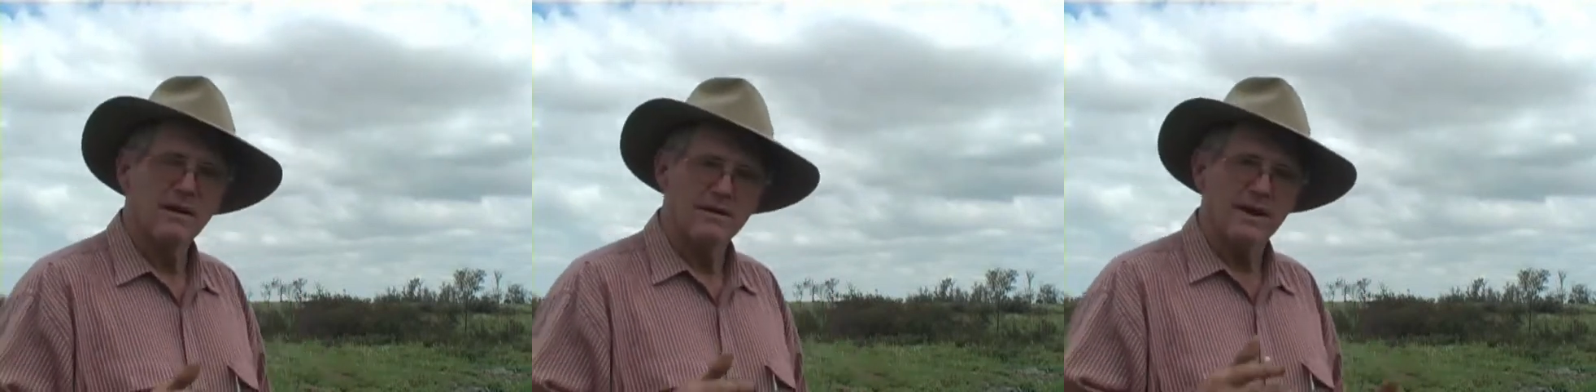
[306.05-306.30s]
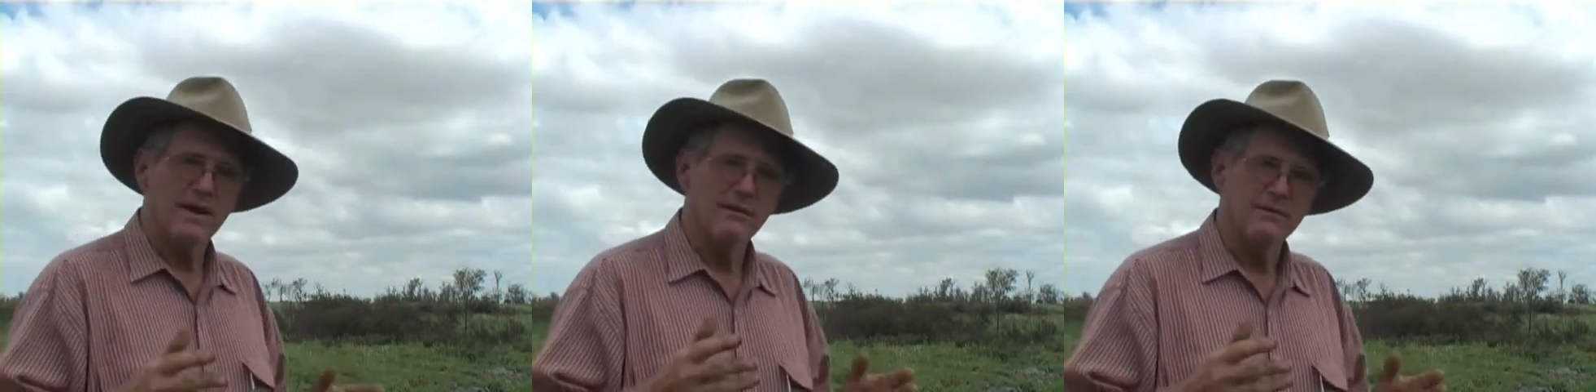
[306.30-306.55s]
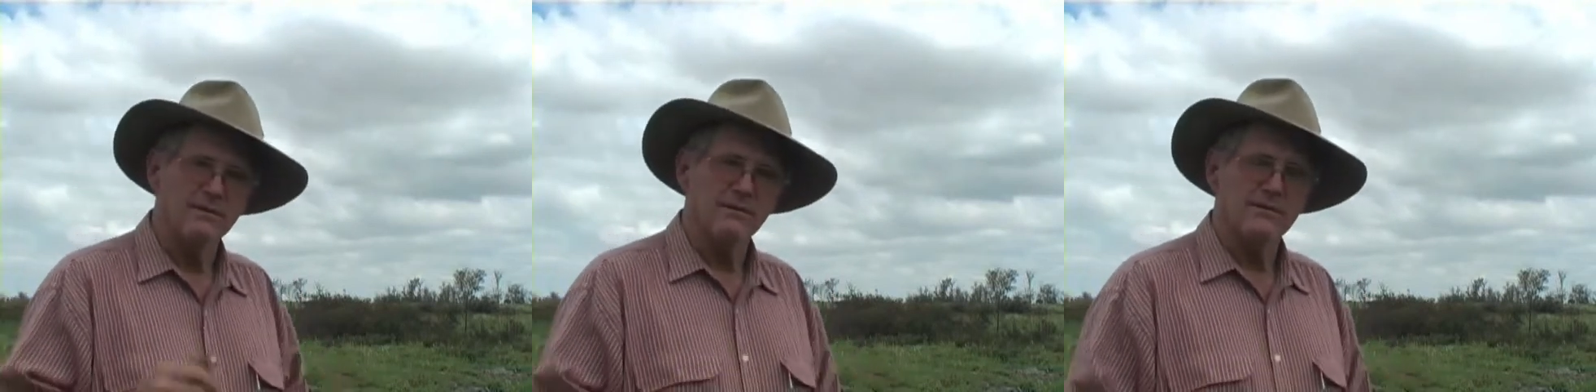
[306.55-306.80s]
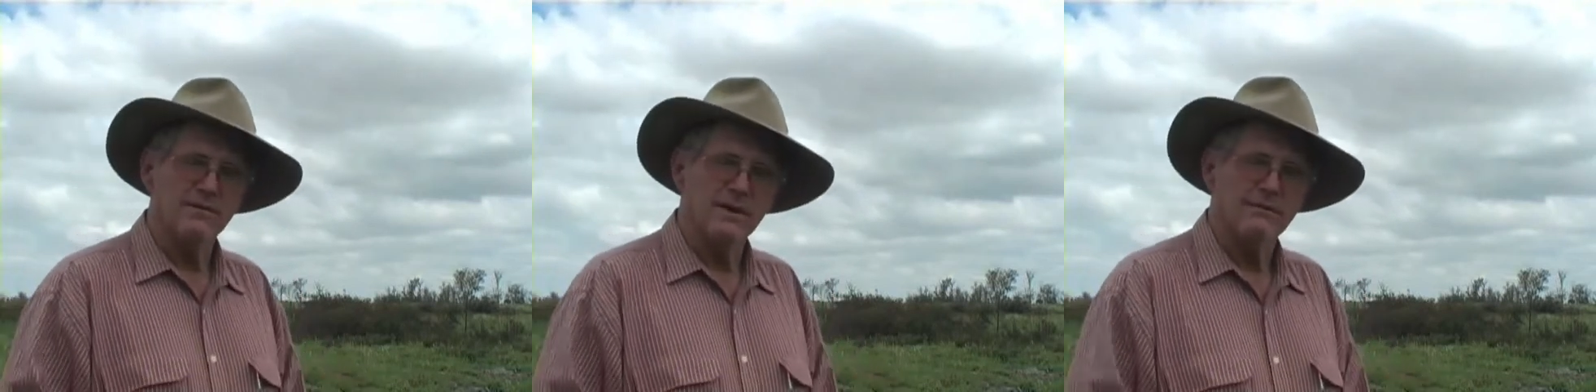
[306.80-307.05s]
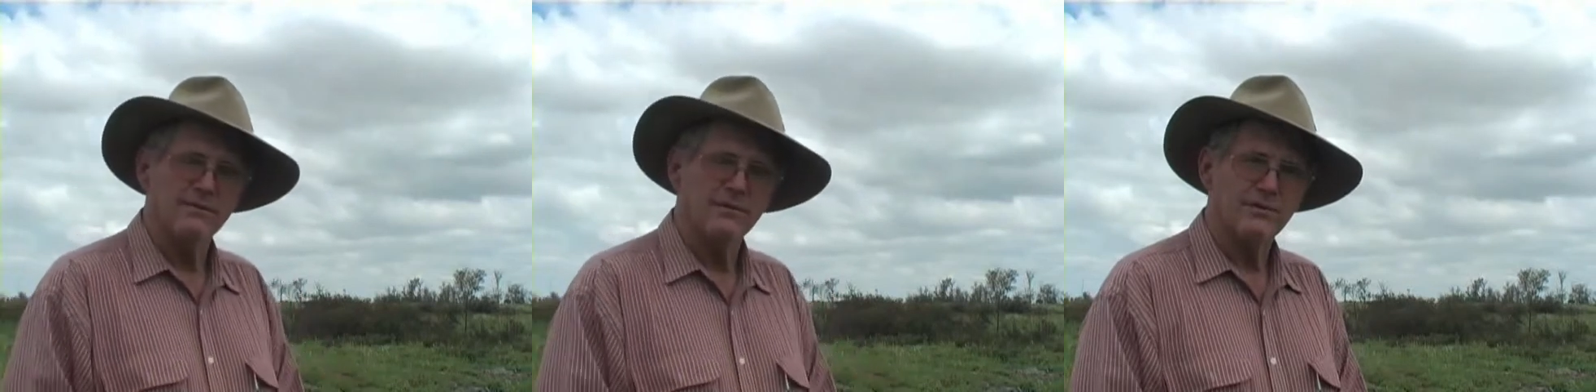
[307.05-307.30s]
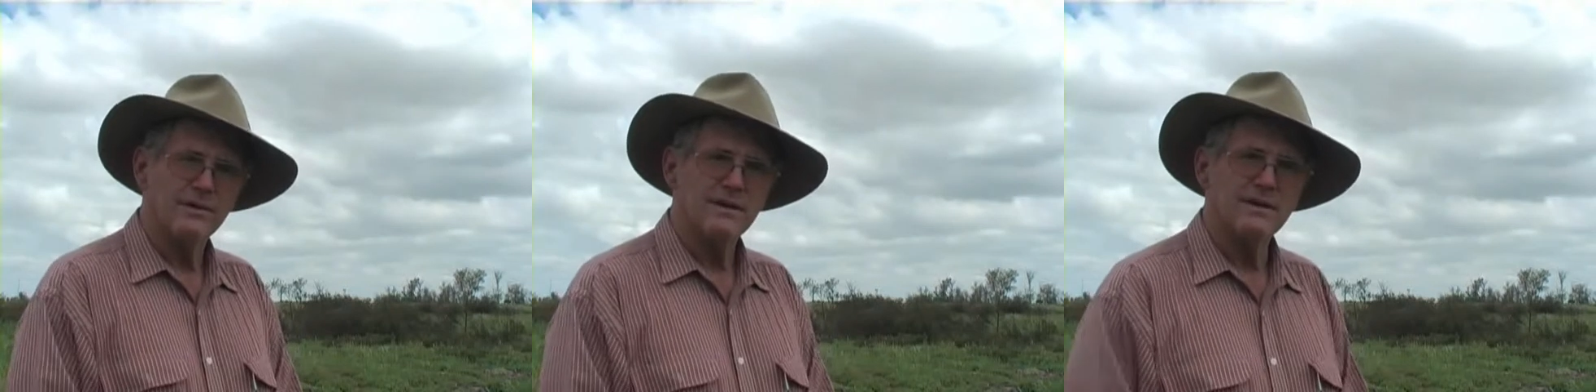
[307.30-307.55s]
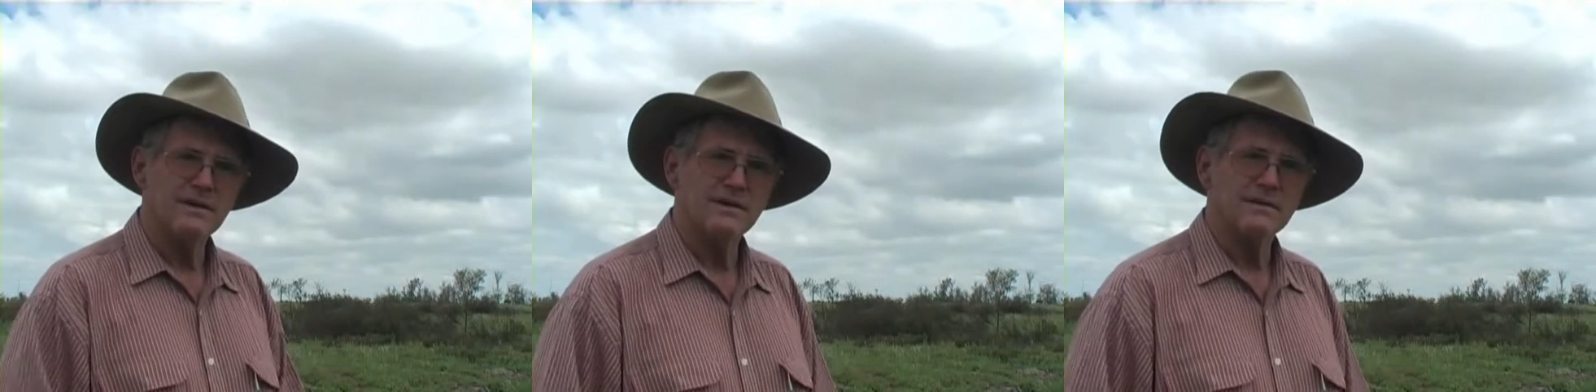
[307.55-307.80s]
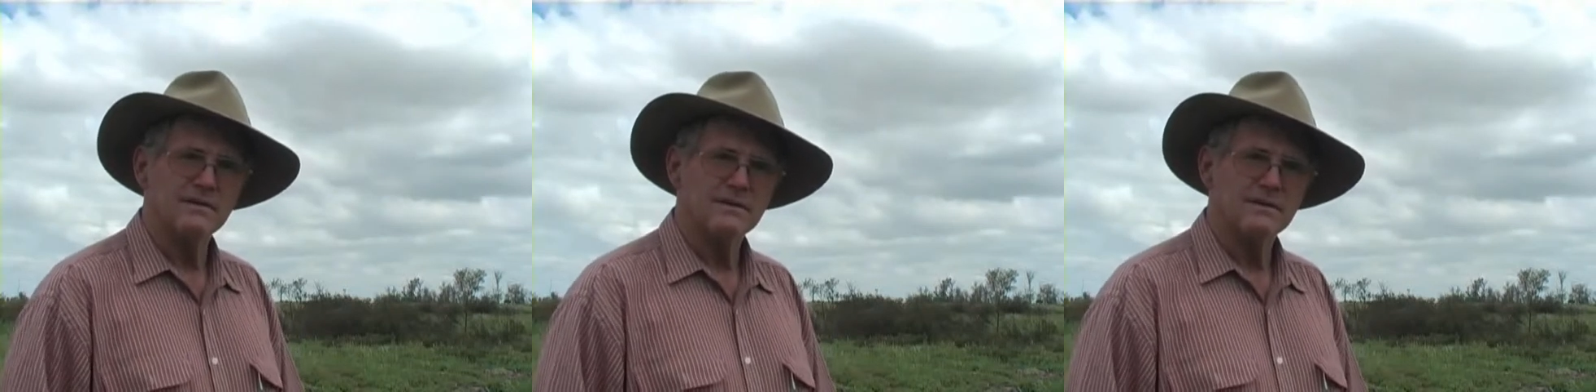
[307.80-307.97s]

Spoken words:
Now, you have three